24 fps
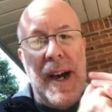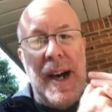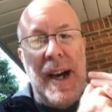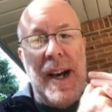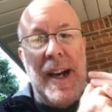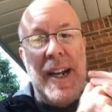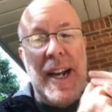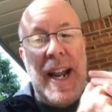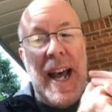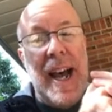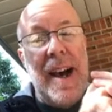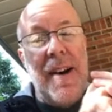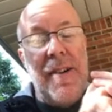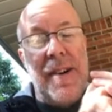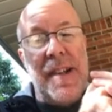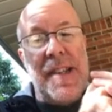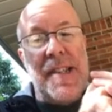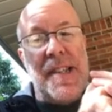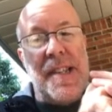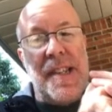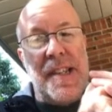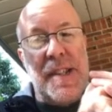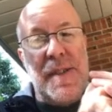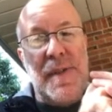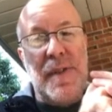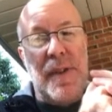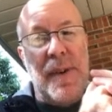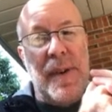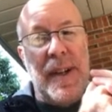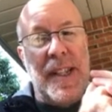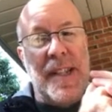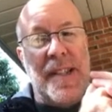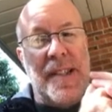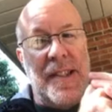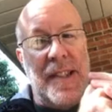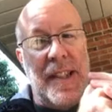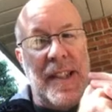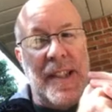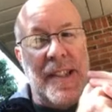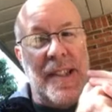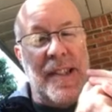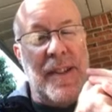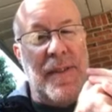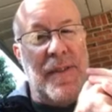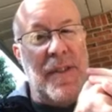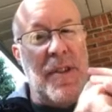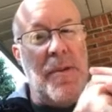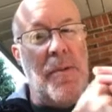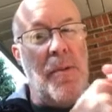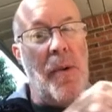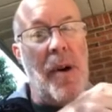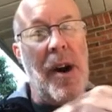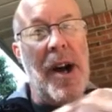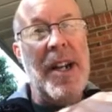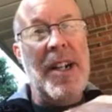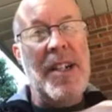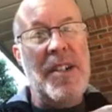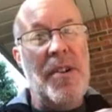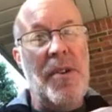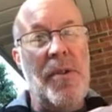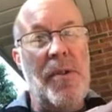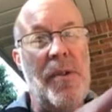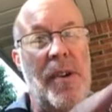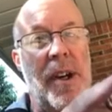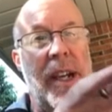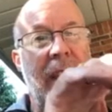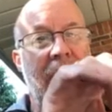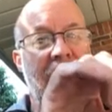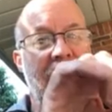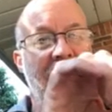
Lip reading: analysis, for instance, if you wanted to look at,